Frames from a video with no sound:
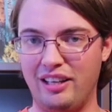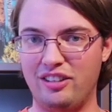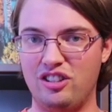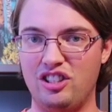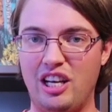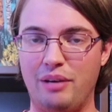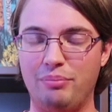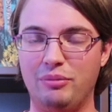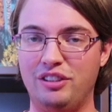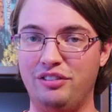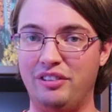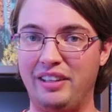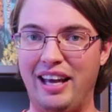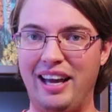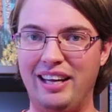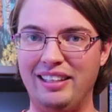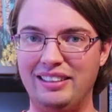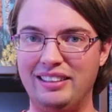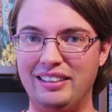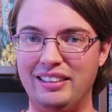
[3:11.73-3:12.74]
get gems for
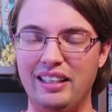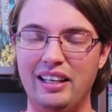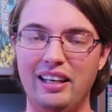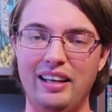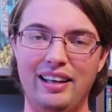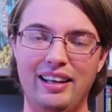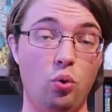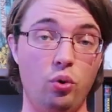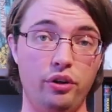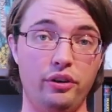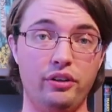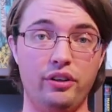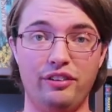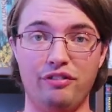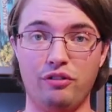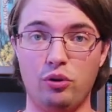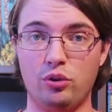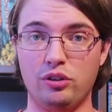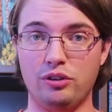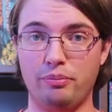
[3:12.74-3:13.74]
that. Or you can
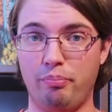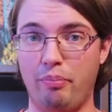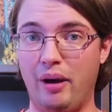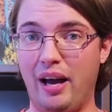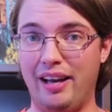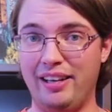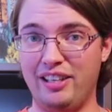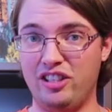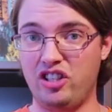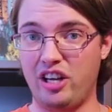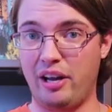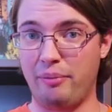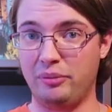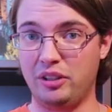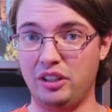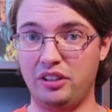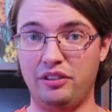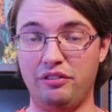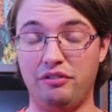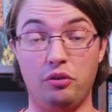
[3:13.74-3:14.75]
of course buy
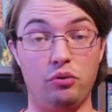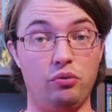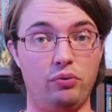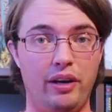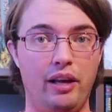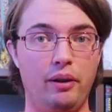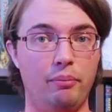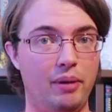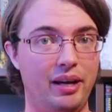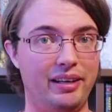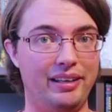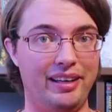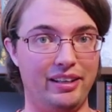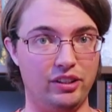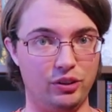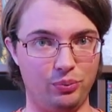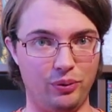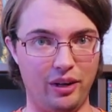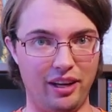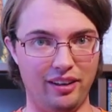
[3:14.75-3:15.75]
gems for real money
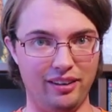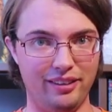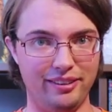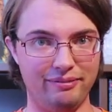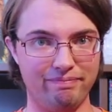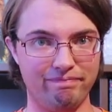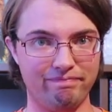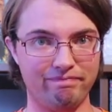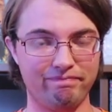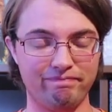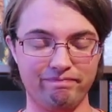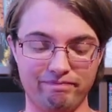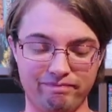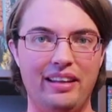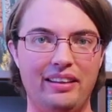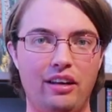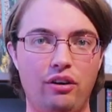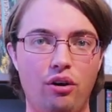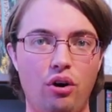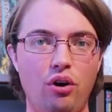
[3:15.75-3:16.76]
as well.
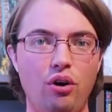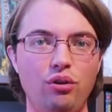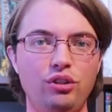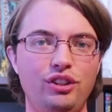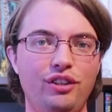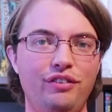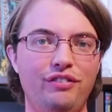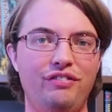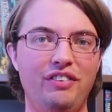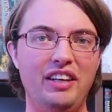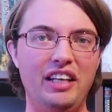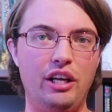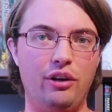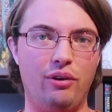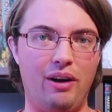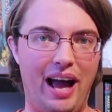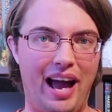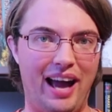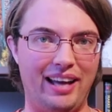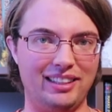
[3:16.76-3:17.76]
There are also video
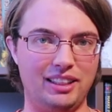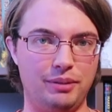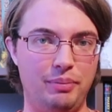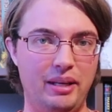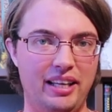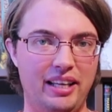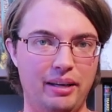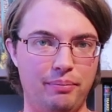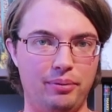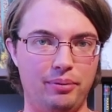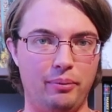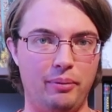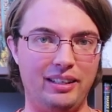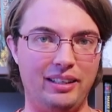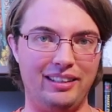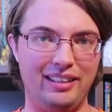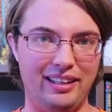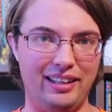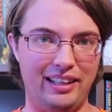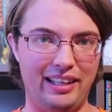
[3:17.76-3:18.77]
ads being
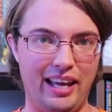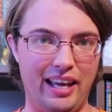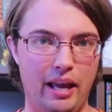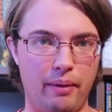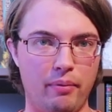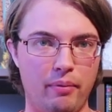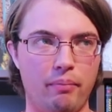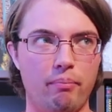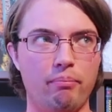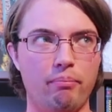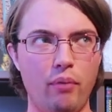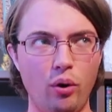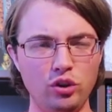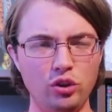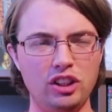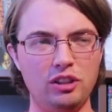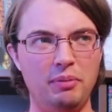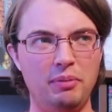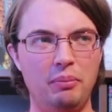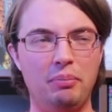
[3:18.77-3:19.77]
implemented in the game, and
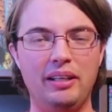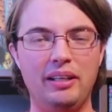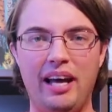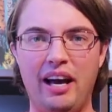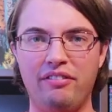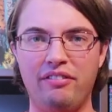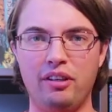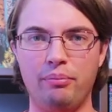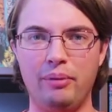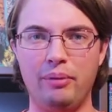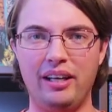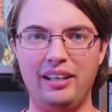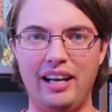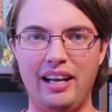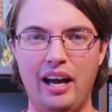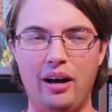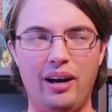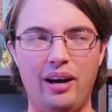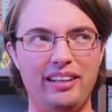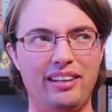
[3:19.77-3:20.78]
most people have them by
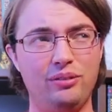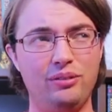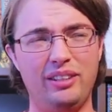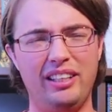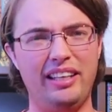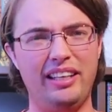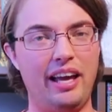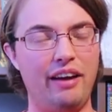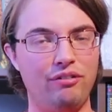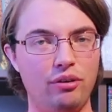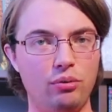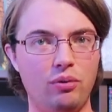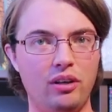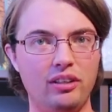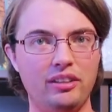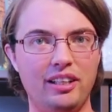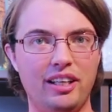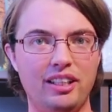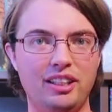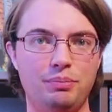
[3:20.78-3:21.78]
now. I don't think
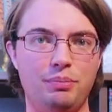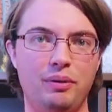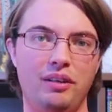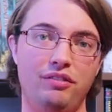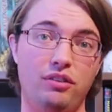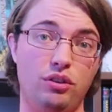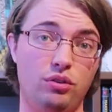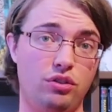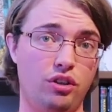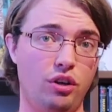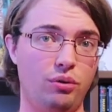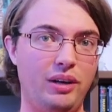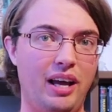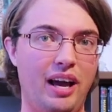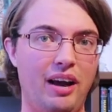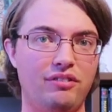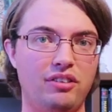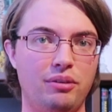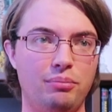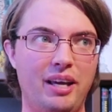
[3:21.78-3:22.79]
everyone does, but if you don't
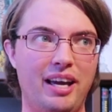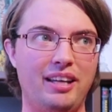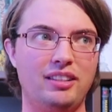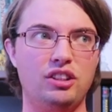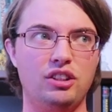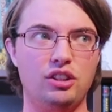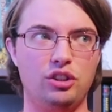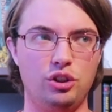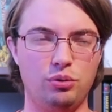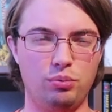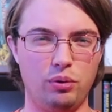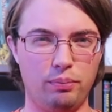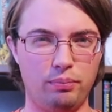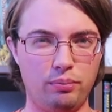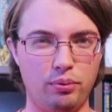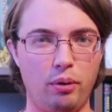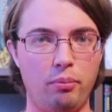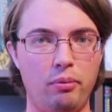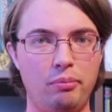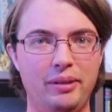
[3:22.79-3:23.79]
have them yet, you will
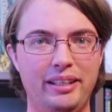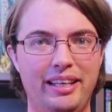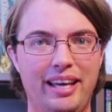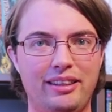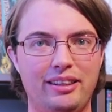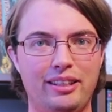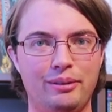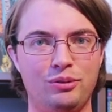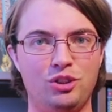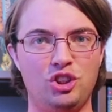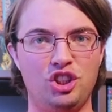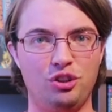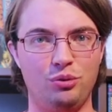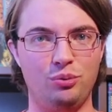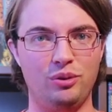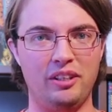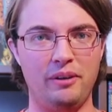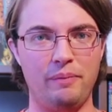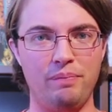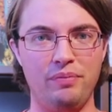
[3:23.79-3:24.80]
probably get them
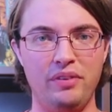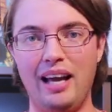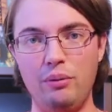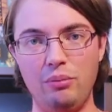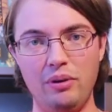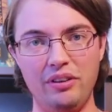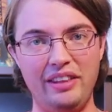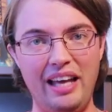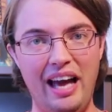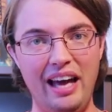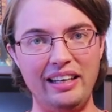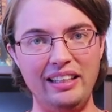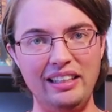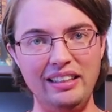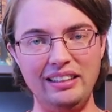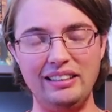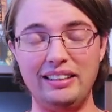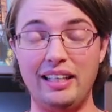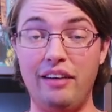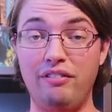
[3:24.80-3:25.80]
soon. And what that
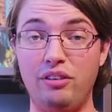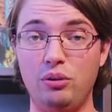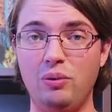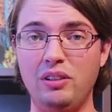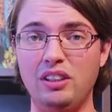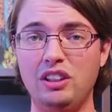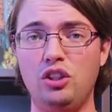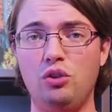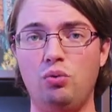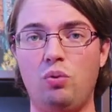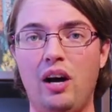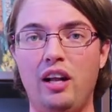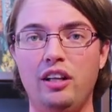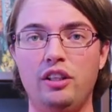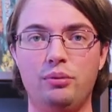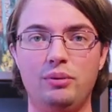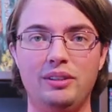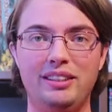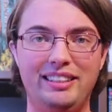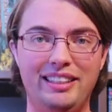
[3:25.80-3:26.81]
is, every once in a while
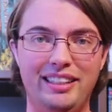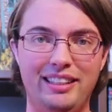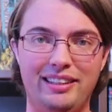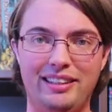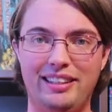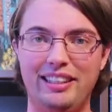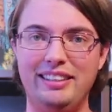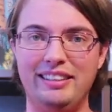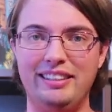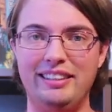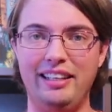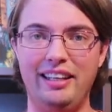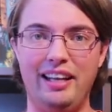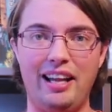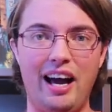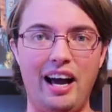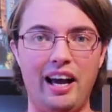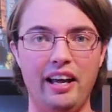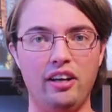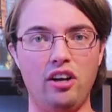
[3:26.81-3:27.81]
you will see this
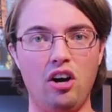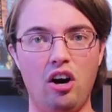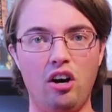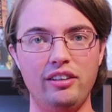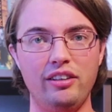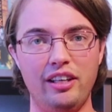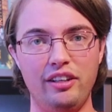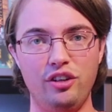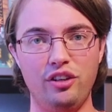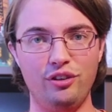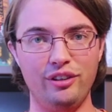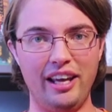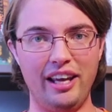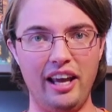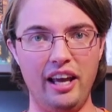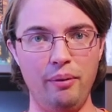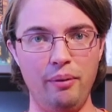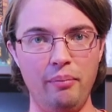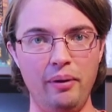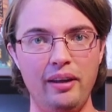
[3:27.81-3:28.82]
little icon in your
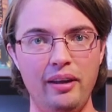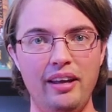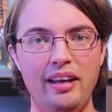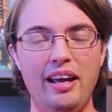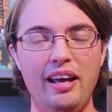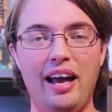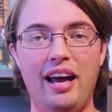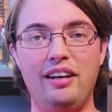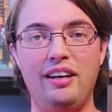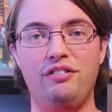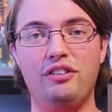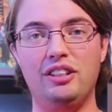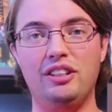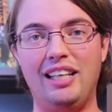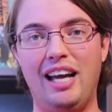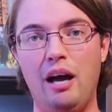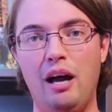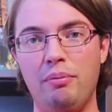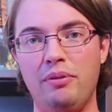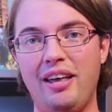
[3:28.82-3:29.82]
game, and if you
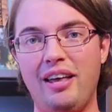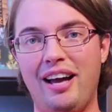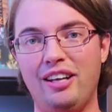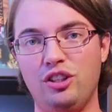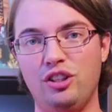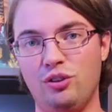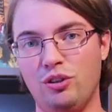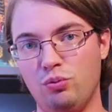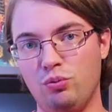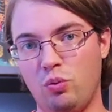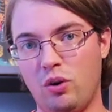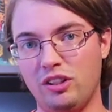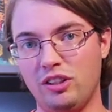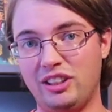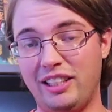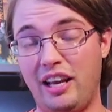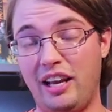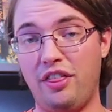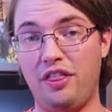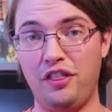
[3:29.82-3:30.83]
tap that you can
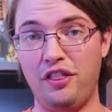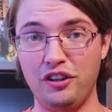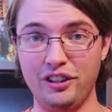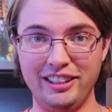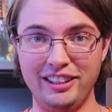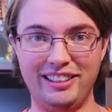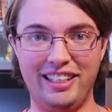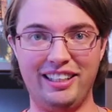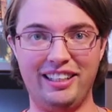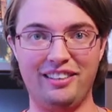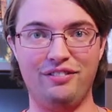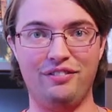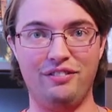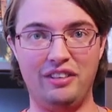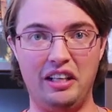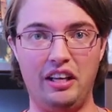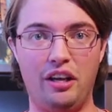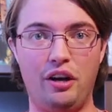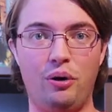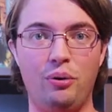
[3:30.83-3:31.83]
watch a 30-second
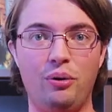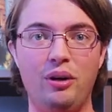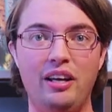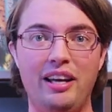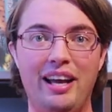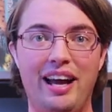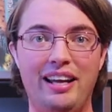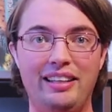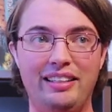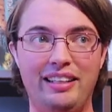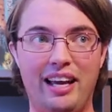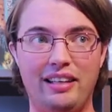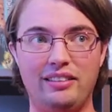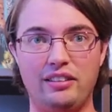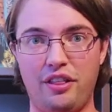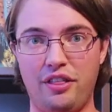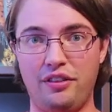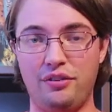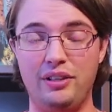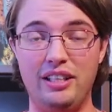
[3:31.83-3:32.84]
video and
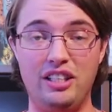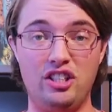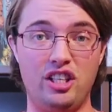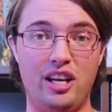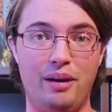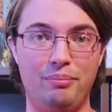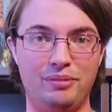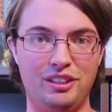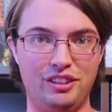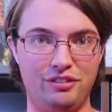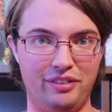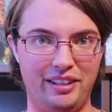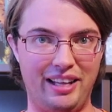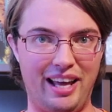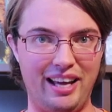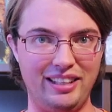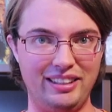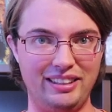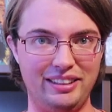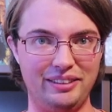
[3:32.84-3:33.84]
get 3 gems for
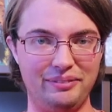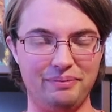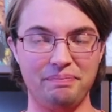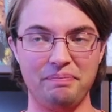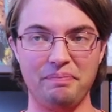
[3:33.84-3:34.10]
that.